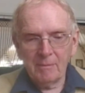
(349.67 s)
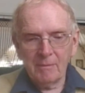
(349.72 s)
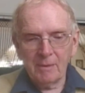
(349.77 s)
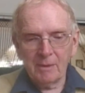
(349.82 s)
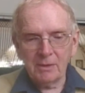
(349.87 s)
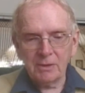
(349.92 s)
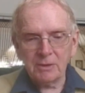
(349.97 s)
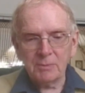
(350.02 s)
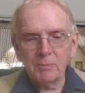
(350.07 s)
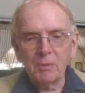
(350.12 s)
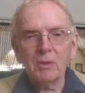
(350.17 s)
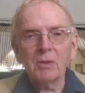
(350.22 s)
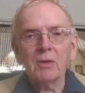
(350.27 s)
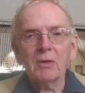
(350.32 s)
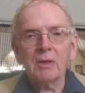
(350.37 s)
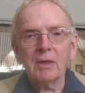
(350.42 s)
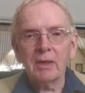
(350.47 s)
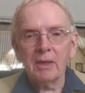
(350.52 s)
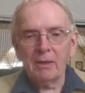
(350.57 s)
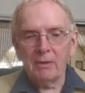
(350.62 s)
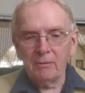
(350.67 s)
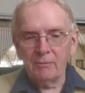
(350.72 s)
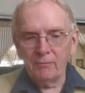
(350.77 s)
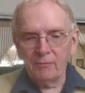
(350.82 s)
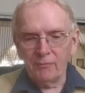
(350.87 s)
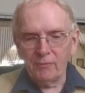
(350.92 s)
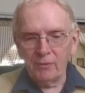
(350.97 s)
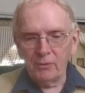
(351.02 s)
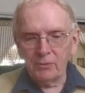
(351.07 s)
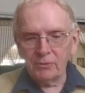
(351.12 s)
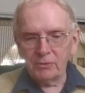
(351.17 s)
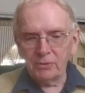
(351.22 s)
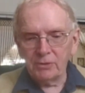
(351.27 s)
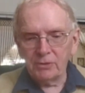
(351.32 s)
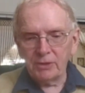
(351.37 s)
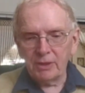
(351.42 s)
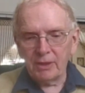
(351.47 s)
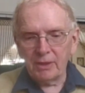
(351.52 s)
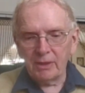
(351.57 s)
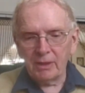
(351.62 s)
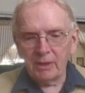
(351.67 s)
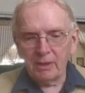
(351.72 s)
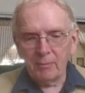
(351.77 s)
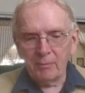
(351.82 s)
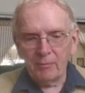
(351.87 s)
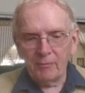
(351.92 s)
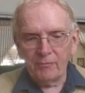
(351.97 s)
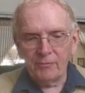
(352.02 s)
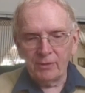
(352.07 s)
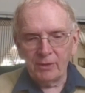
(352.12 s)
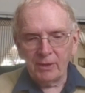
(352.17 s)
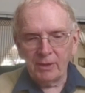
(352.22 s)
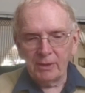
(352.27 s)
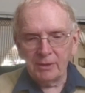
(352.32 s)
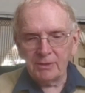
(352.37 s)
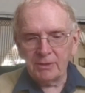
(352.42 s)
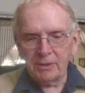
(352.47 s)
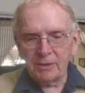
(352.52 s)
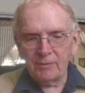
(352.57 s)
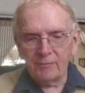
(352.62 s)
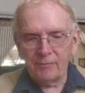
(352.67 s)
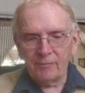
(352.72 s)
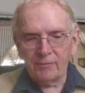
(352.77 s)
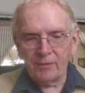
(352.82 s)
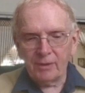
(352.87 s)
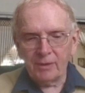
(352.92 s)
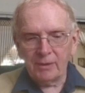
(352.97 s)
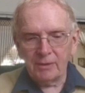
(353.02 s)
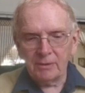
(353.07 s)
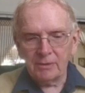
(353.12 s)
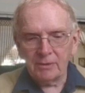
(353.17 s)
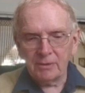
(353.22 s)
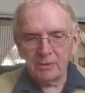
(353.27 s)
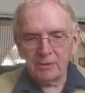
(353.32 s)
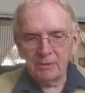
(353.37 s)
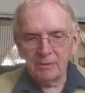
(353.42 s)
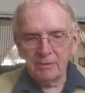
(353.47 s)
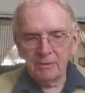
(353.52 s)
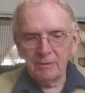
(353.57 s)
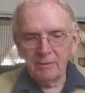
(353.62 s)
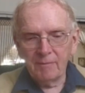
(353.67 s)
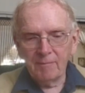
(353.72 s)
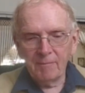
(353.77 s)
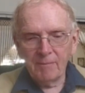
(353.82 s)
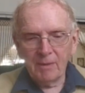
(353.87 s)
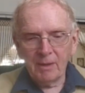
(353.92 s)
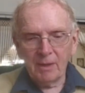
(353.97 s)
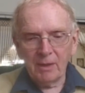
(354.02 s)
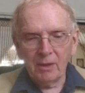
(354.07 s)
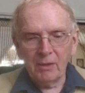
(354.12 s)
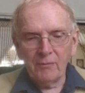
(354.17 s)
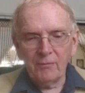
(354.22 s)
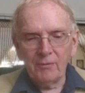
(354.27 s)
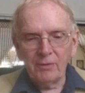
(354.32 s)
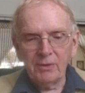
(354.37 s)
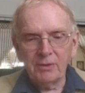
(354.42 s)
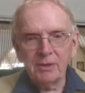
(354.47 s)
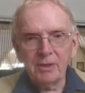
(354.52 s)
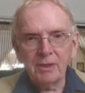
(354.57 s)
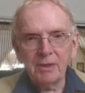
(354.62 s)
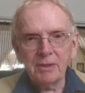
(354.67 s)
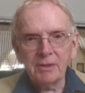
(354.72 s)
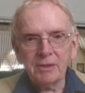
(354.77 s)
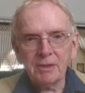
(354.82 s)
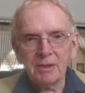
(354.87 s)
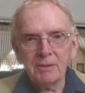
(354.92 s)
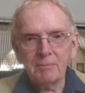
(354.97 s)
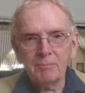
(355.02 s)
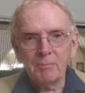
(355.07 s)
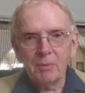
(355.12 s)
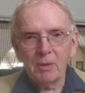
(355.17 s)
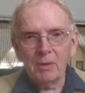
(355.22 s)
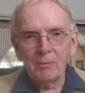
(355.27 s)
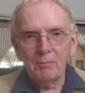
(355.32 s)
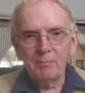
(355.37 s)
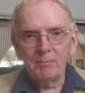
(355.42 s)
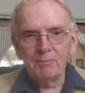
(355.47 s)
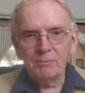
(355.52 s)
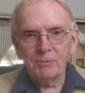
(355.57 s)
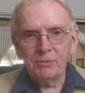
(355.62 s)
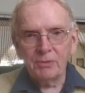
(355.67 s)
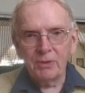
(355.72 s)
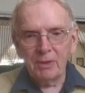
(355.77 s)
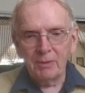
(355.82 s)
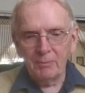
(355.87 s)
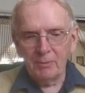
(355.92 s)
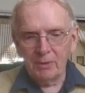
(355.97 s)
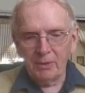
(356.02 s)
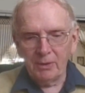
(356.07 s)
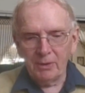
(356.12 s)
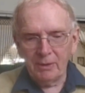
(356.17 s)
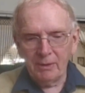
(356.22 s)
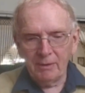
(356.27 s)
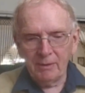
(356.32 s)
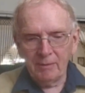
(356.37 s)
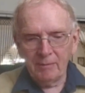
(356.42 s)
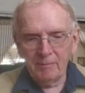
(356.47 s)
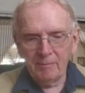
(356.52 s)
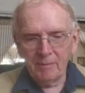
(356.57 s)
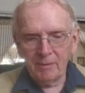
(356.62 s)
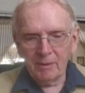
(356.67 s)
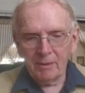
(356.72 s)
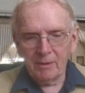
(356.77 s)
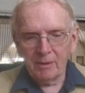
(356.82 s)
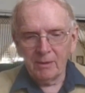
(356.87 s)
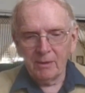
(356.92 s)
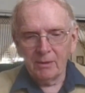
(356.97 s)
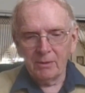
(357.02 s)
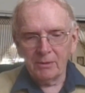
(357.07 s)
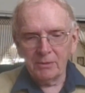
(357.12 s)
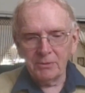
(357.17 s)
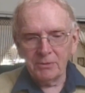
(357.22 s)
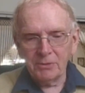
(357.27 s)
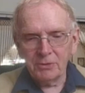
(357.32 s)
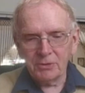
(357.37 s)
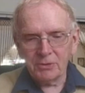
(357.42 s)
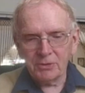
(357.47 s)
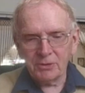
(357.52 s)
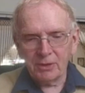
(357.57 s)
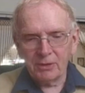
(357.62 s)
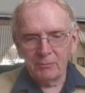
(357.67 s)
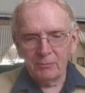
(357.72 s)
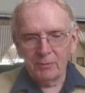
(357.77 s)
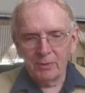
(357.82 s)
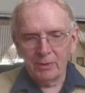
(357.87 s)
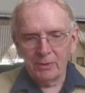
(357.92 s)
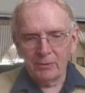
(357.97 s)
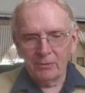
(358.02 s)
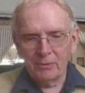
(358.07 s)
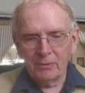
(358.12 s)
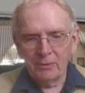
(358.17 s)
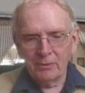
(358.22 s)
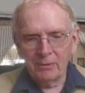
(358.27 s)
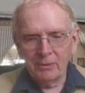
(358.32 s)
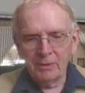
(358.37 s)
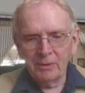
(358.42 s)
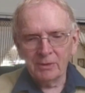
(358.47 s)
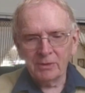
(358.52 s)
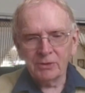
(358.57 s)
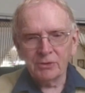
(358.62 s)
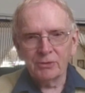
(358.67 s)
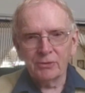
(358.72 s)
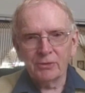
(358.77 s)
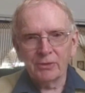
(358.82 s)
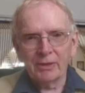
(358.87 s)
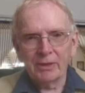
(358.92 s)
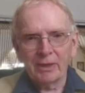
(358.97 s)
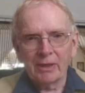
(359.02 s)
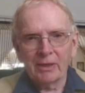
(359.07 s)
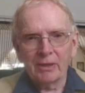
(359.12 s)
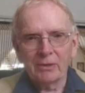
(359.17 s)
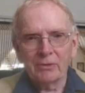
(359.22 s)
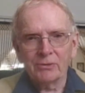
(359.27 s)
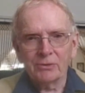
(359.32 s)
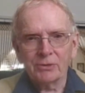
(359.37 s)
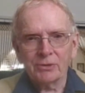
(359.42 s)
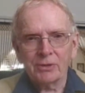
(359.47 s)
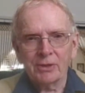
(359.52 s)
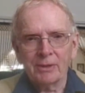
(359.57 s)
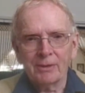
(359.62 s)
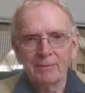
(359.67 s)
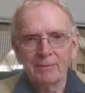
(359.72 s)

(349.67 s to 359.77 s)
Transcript: A small cloud floated gently above the Elysian fields. "Lovely day," said Bob dreamily. "Gorgeous," said Willow, snuggling closer.